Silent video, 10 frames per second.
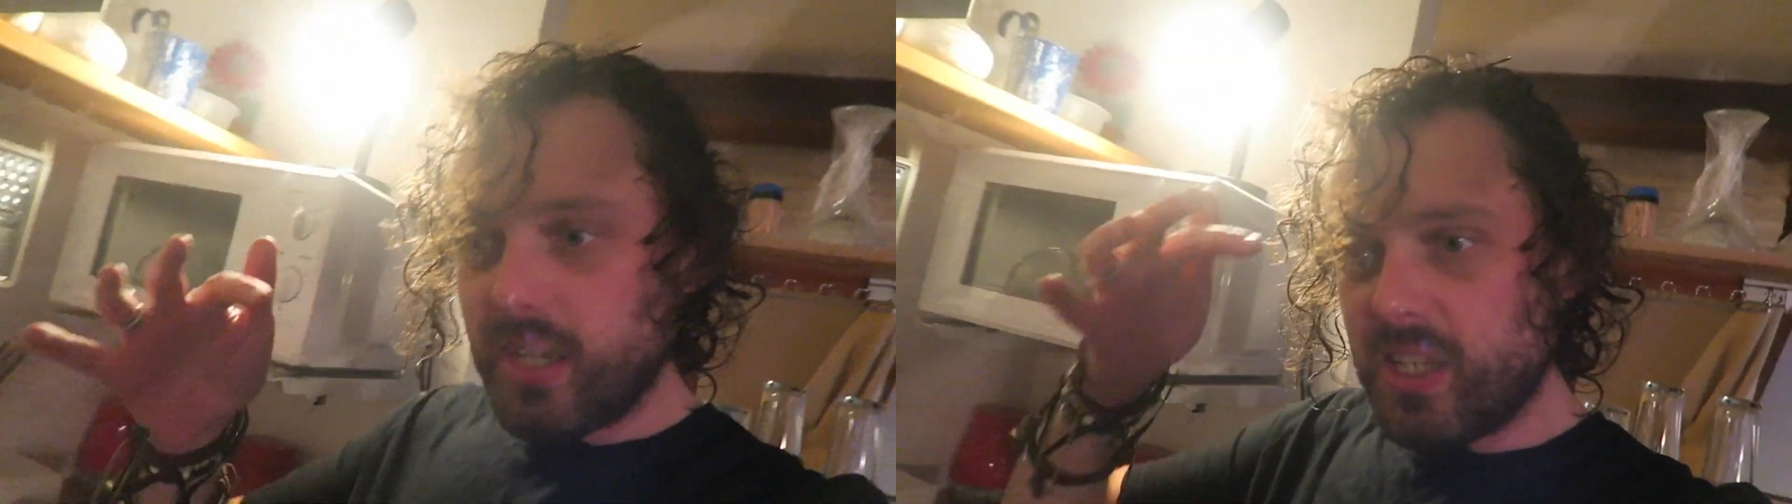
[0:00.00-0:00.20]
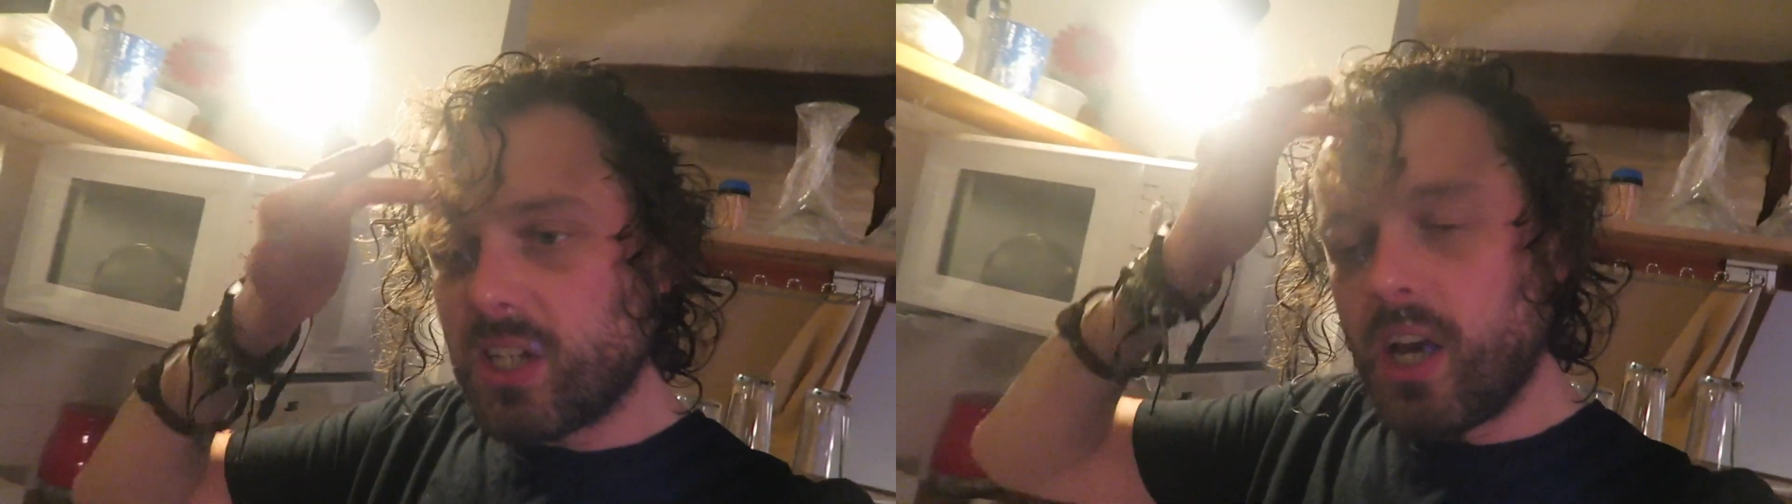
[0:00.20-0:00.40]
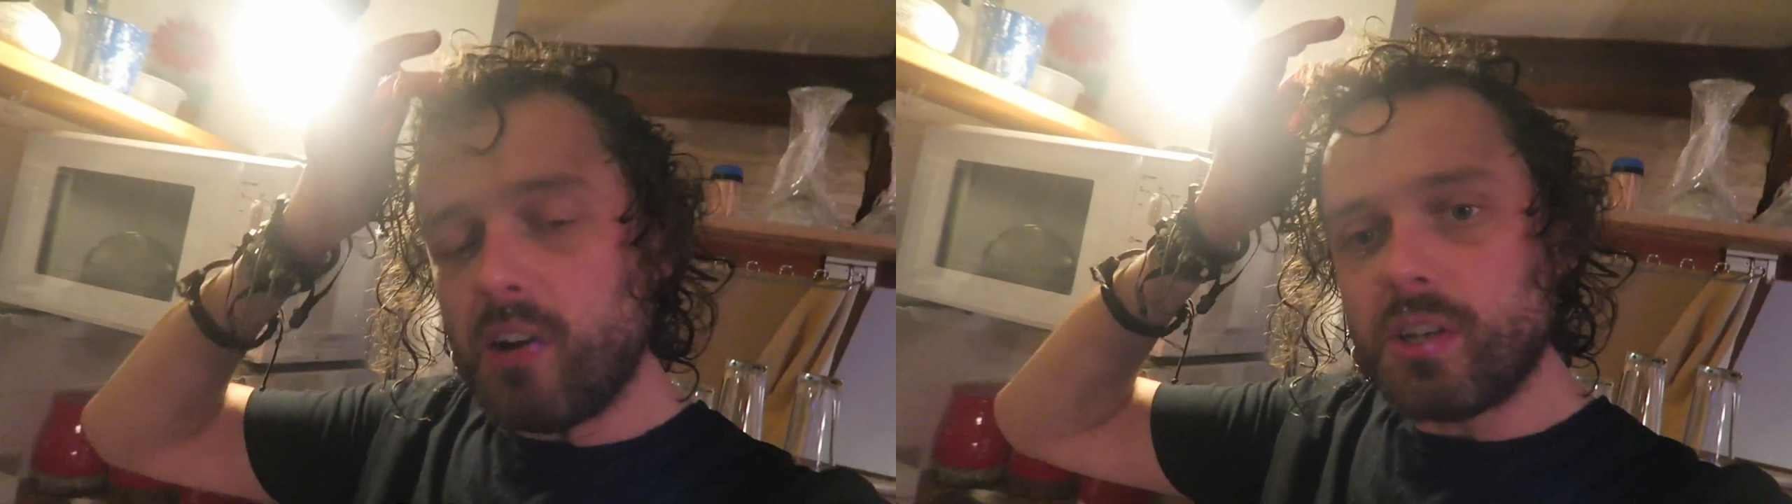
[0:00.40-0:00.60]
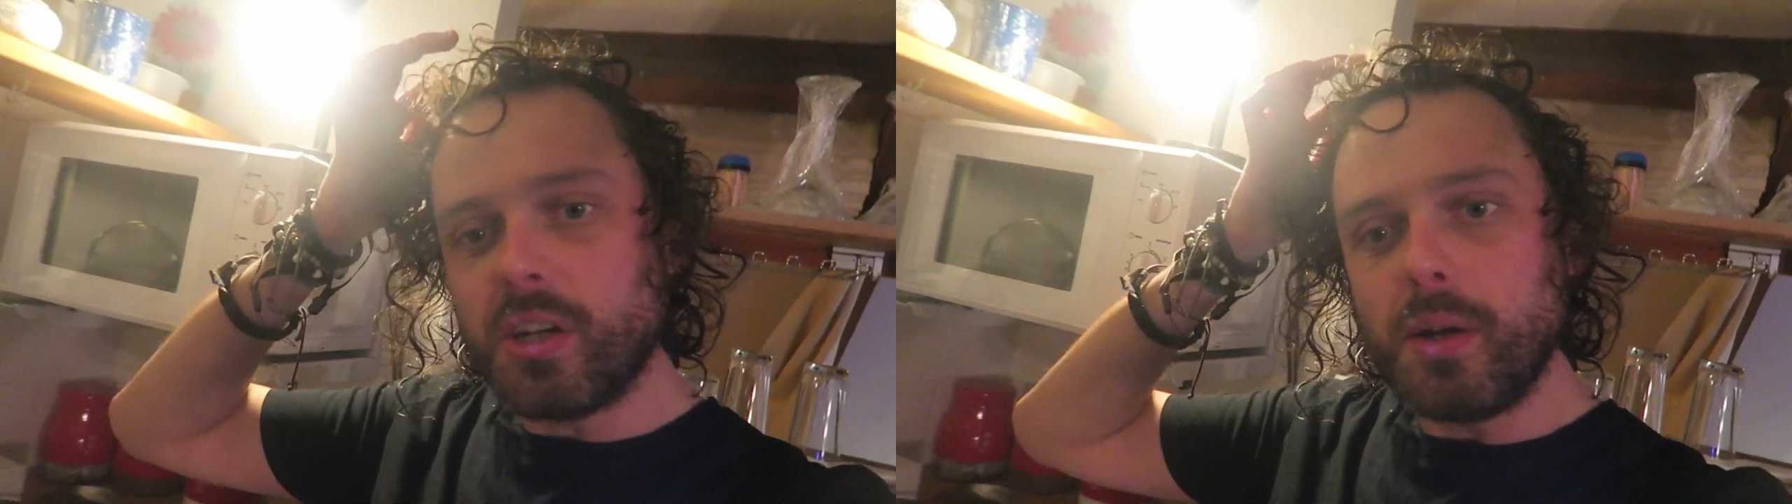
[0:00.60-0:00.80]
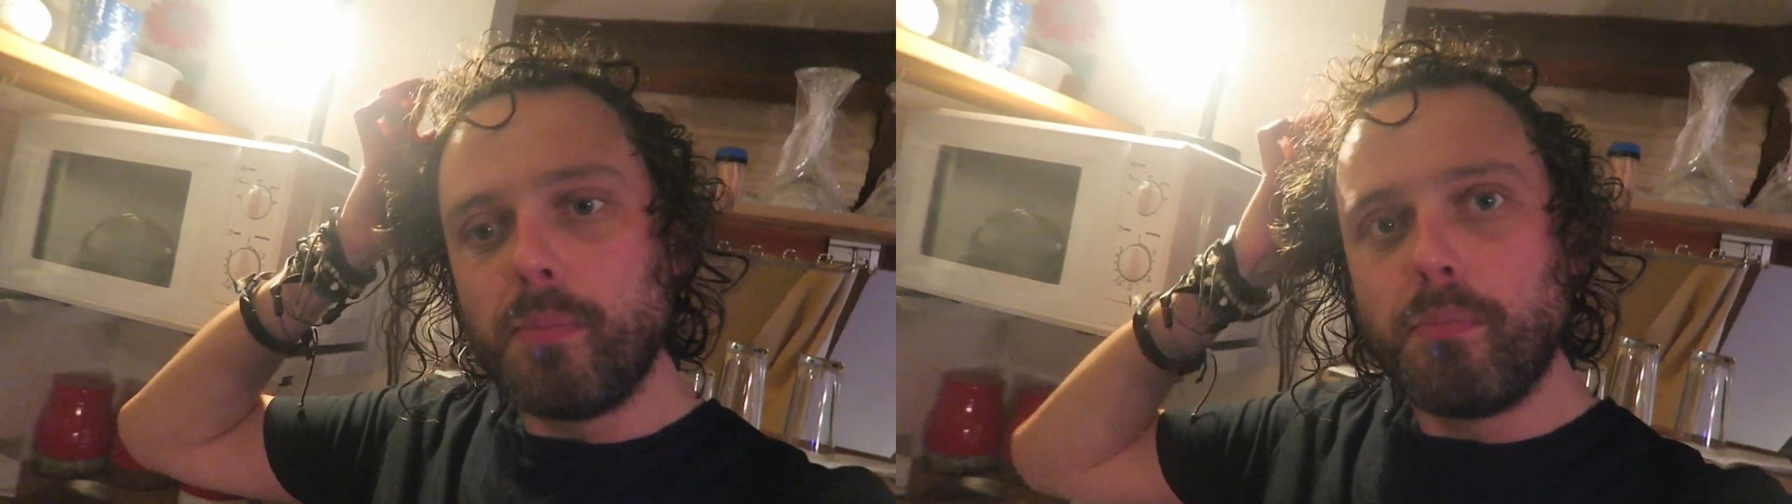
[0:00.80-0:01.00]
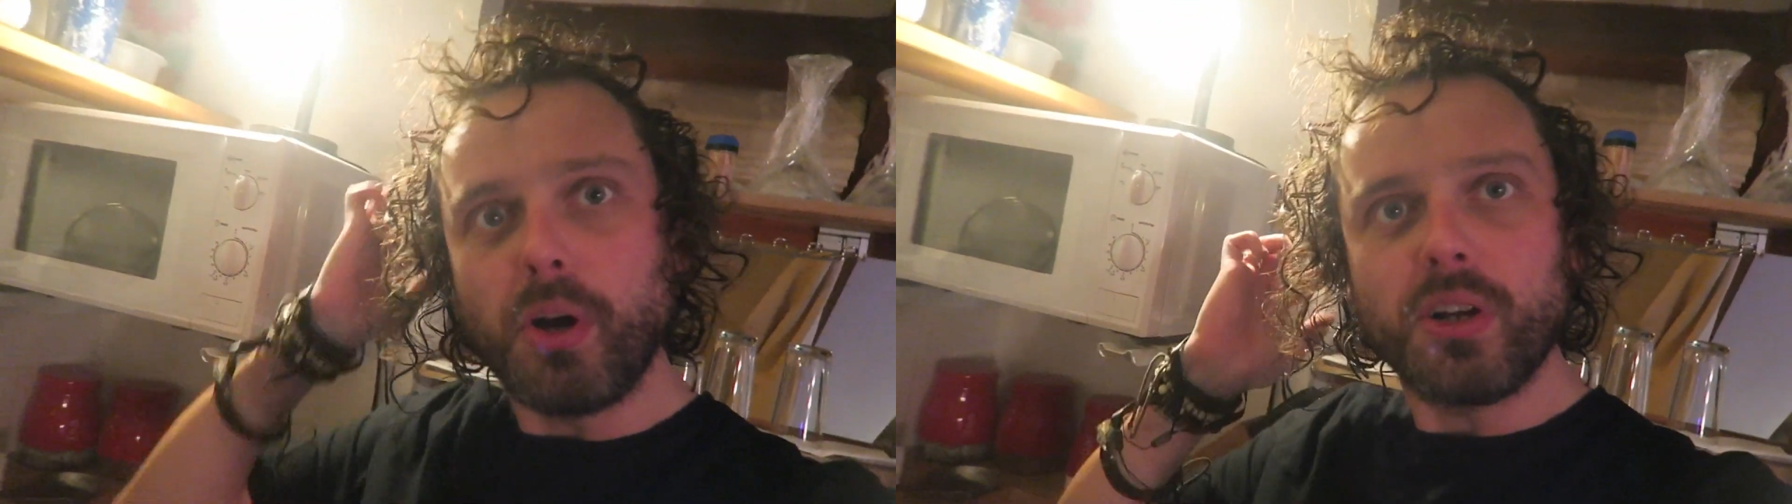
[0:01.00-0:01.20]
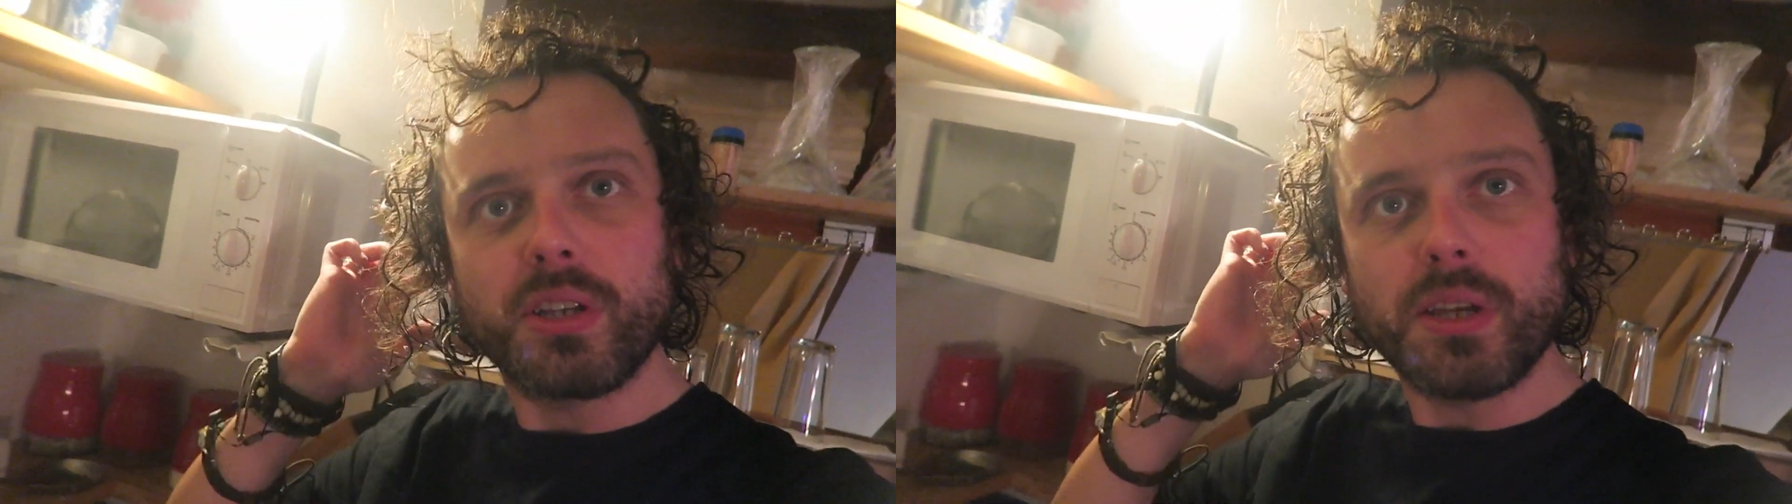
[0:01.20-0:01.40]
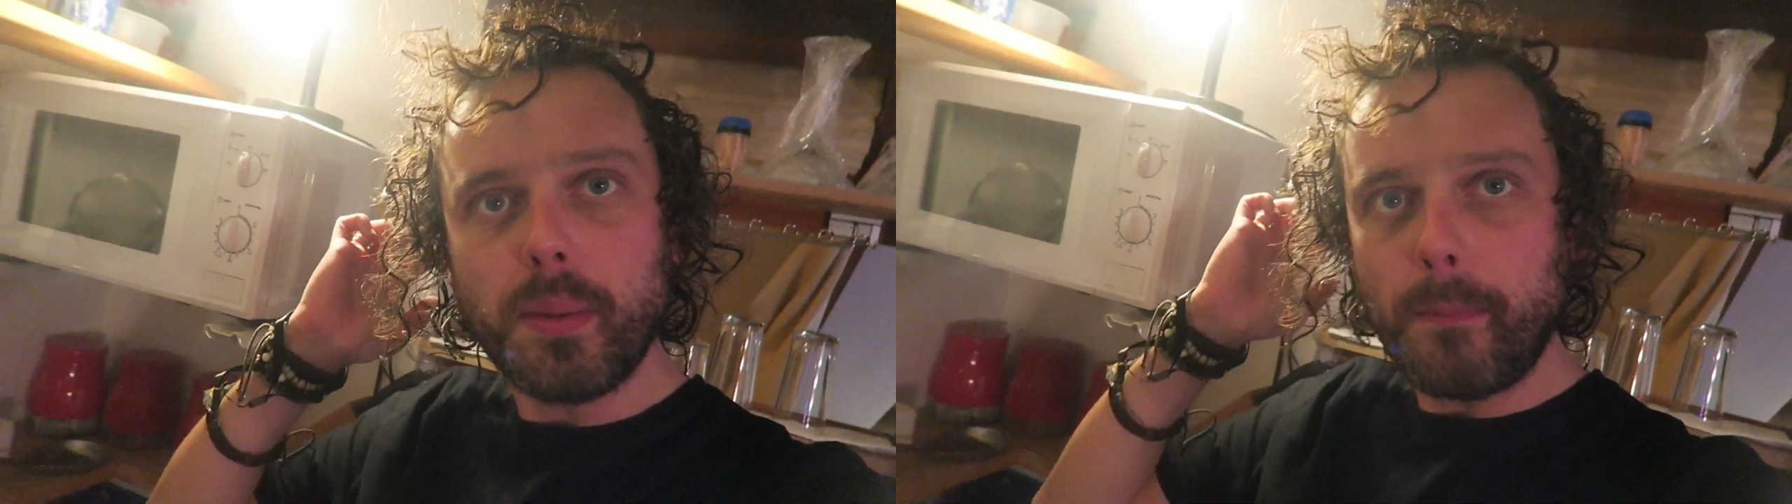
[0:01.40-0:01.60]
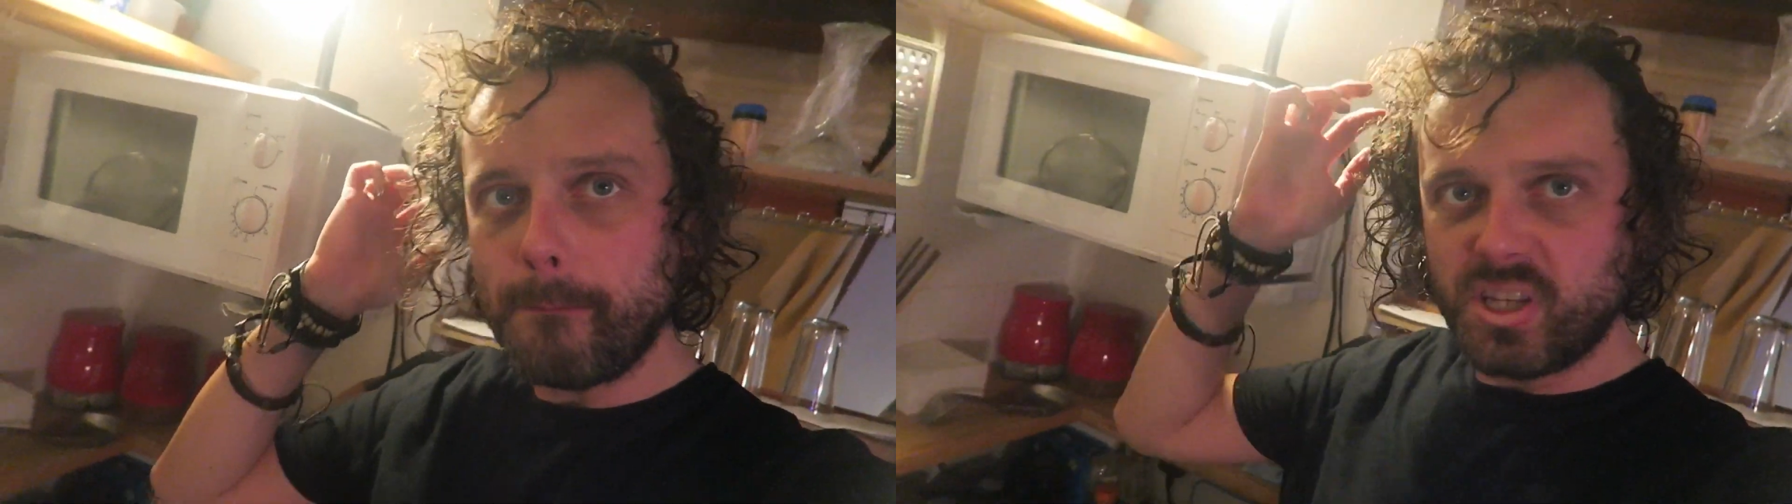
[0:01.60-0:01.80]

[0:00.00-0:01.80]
let's go. Just gonna boil some